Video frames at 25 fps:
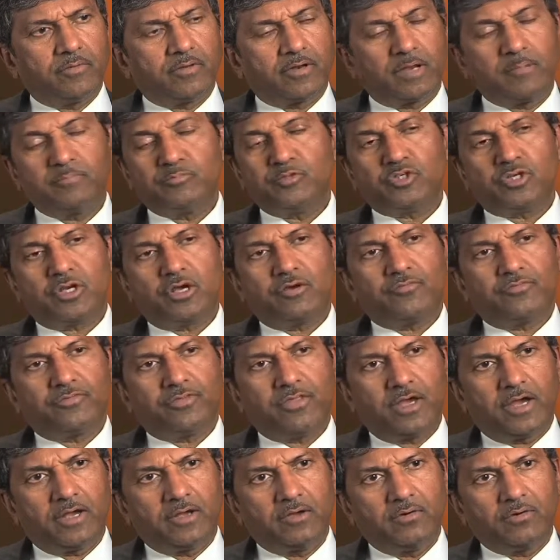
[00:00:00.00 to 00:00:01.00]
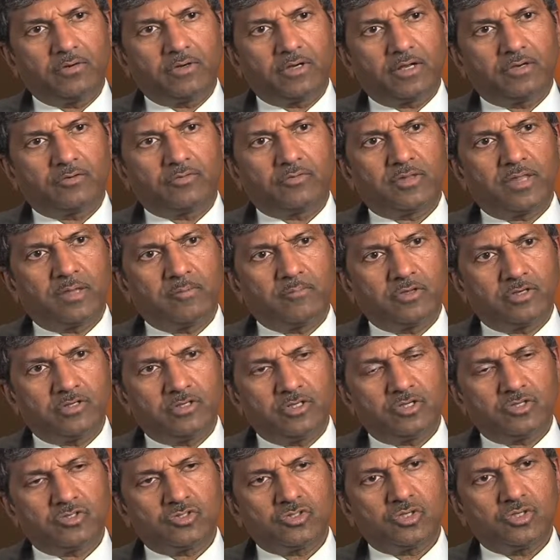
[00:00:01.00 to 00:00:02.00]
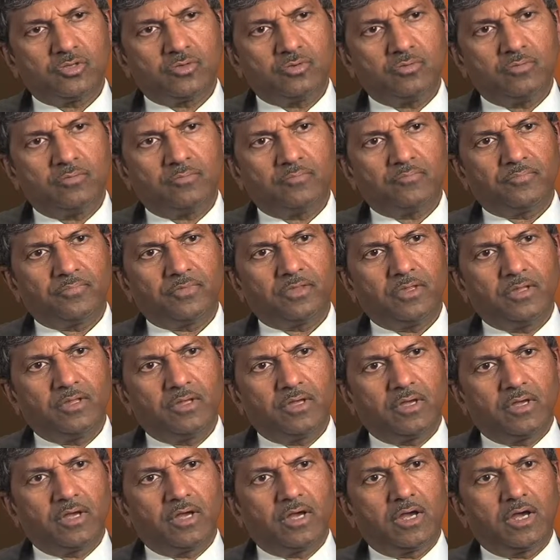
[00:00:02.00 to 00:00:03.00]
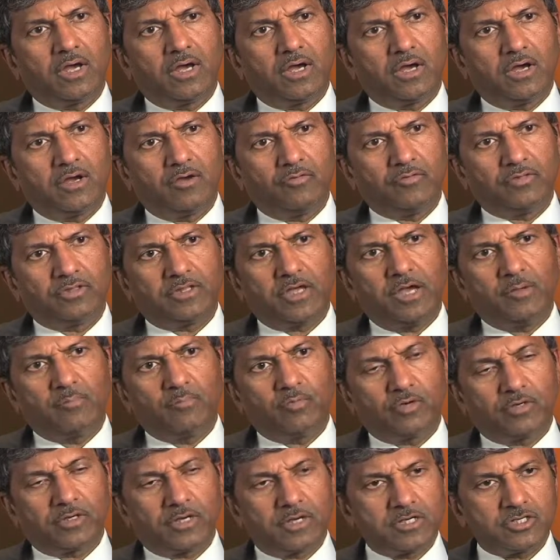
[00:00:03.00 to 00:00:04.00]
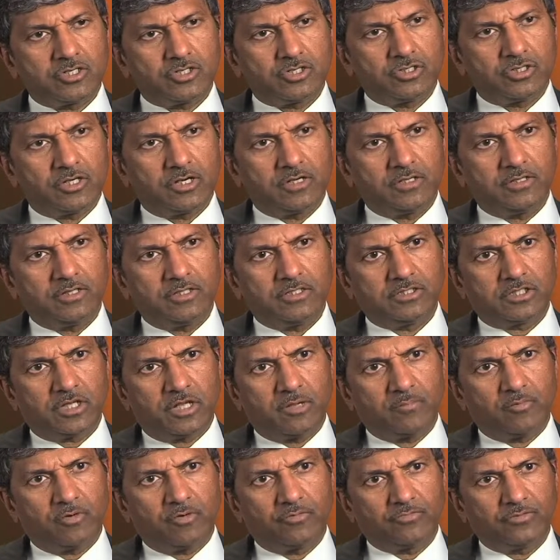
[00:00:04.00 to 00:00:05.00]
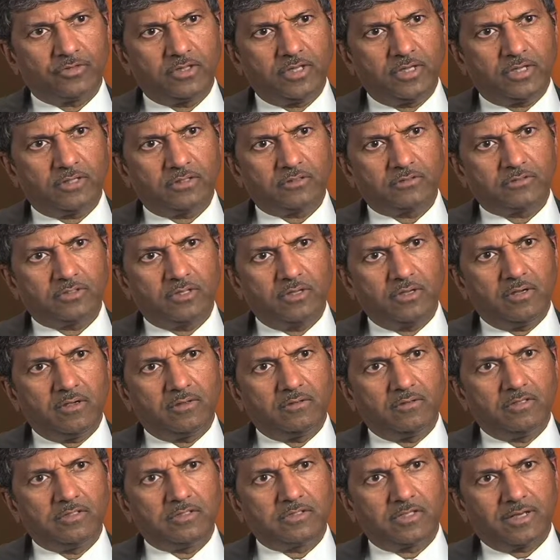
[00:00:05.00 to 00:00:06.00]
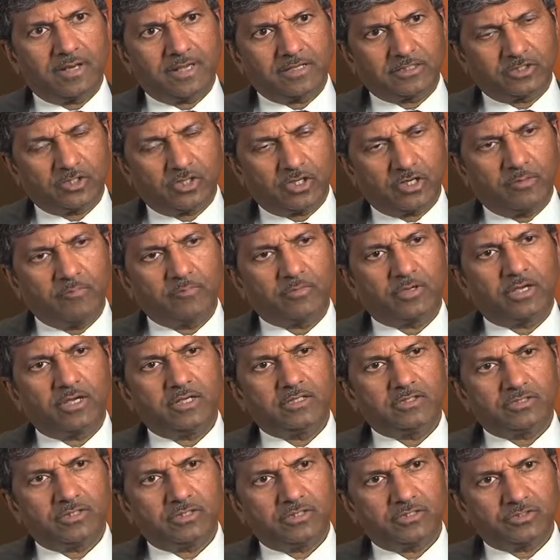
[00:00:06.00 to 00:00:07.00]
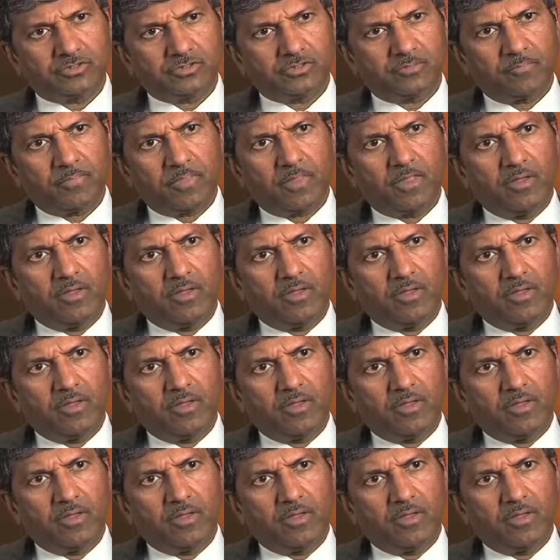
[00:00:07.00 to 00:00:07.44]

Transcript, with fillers: rupture of the aorta to the emergency room uh, with hypotension and these type of things. These are extreme cases.